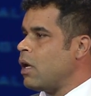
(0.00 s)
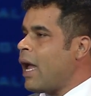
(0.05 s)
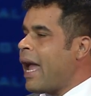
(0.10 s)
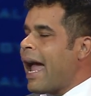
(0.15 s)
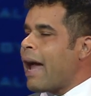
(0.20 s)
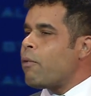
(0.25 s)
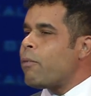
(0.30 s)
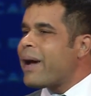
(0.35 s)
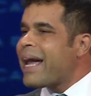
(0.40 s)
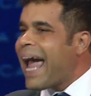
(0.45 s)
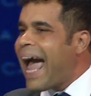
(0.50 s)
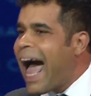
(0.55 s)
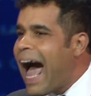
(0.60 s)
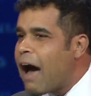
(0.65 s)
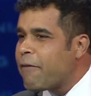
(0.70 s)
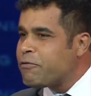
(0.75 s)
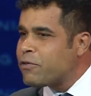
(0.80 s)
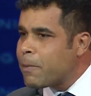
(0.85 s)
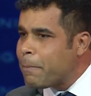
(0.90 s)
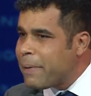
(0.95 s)
And we
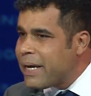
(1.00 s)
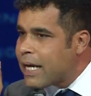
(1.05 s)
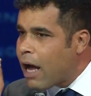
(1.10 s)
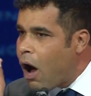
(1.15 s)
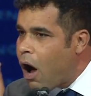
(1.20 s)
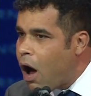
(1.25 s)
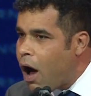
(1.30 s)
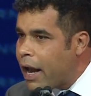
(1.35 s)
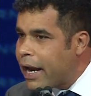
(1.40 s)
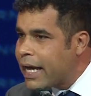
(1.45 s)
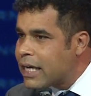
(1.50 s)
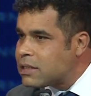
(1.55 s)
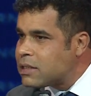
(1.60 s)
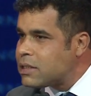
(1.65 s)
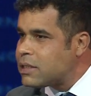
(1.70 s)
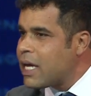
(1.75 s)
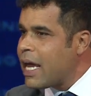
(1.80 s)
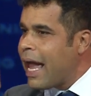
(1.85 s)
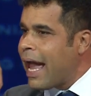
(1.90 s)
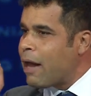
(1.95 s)
have to be
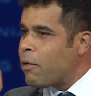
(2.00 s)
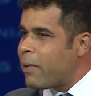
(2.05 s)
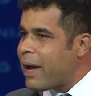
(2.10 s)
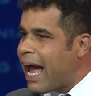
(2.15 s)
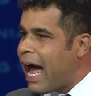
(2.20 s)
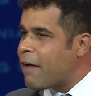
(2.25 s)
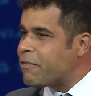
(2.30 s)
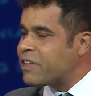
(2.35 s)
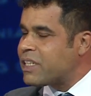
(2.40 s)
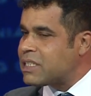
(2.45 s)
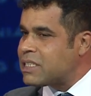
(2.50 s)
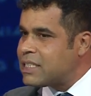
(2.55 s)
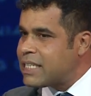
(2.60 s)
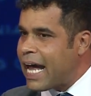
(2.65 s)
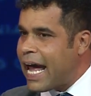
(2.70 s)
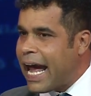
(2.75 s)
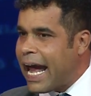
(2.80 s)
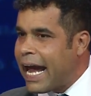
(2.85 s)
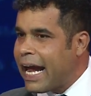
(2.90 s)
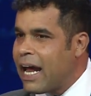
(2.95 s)
honest and we have to
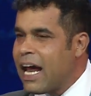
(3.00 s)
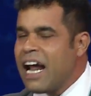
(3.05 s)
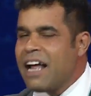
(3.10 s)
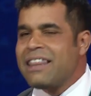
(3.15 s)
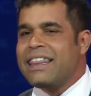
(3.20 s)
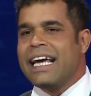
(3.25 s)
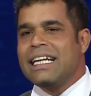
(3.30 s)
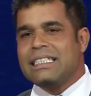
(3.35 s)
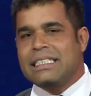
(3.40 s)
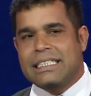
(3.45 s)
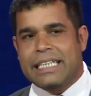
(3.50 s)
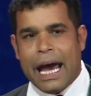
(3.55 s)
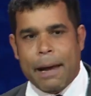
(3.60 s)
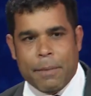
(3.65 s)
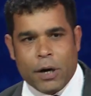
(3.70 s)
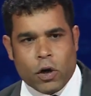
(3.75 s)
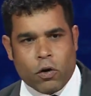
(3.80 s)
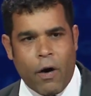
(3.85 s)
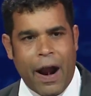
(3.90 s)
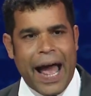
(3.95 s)
say that
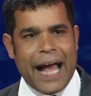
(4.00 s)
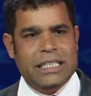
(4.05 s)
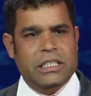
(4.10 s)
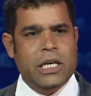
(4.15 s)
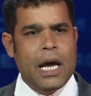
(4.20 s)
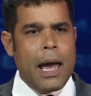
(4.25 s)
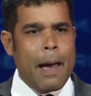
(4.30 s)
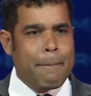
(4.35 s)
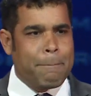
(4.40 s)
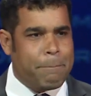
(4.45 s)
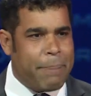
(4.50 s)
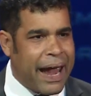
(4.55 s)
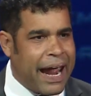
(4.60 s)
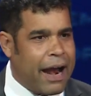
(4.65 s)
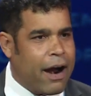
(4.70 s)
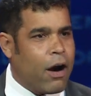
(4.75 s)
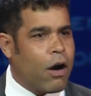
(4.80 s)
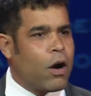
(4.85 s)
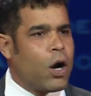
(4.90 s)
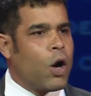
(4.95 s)
Democrats
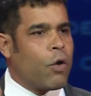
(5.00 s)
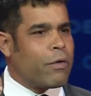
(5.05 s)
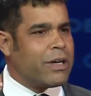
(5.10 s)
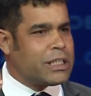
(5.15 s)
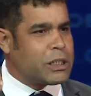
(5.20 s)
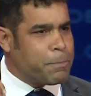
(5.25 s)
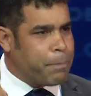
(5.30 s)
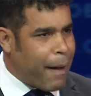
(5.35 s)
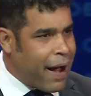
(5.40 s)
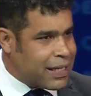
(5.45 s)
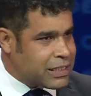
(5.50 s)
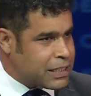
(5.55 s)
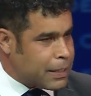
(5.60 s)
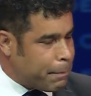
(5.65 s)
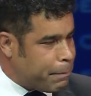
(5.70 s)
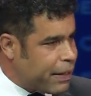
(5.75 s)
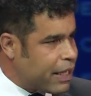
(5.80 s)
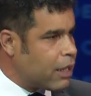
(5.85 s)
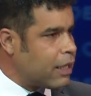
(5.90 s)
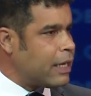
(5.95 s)
bear
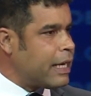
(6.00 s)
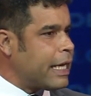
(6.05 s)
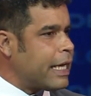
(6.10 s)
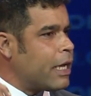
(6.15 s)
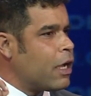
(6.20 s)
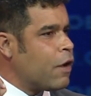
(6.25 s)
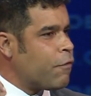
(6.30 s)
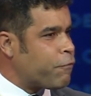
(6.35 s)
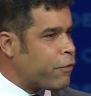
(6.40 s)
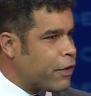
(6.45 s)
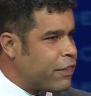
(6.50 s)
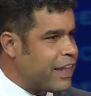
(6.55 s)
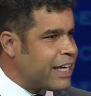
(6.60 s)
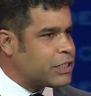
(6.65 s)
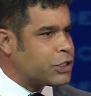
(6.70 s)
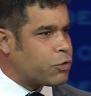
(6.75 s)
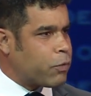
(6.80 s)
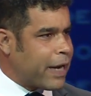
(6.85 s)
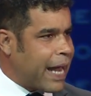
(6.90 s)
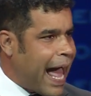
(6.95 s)
responsibility for
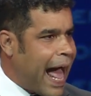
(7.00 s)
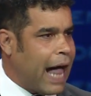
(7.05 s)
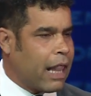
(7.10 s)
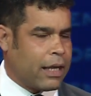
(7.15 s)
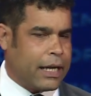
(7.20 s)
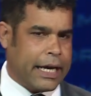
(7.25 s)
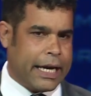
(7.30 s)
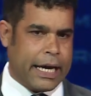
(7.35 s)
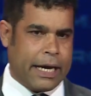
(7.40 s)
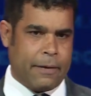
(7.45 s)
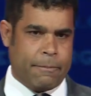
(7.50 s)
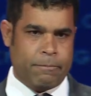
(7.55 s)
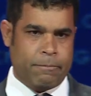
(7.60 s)
this reality.